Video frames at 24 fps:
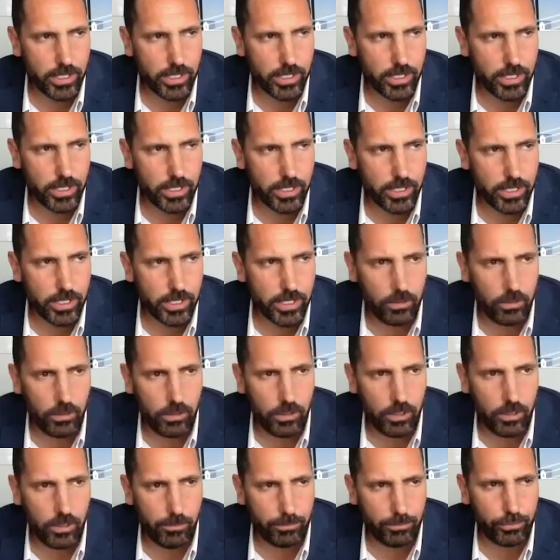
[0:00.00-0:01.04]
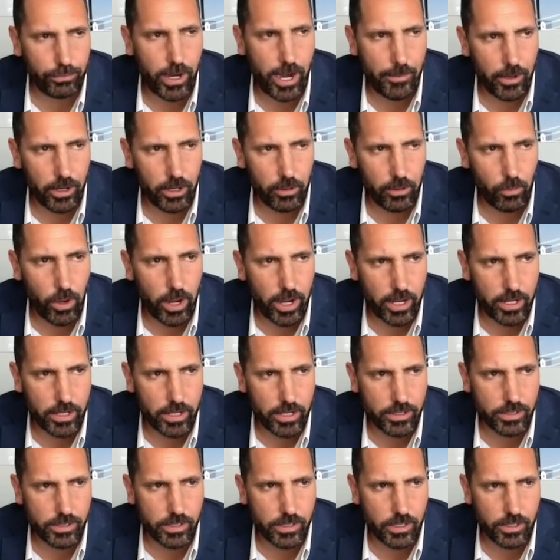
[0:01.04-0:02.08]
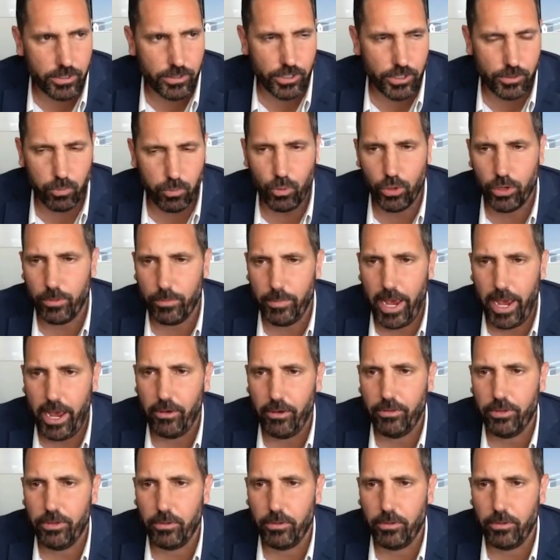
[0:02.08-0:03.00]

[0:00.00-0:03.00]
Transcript: I mean, the primary way is just word of mouth.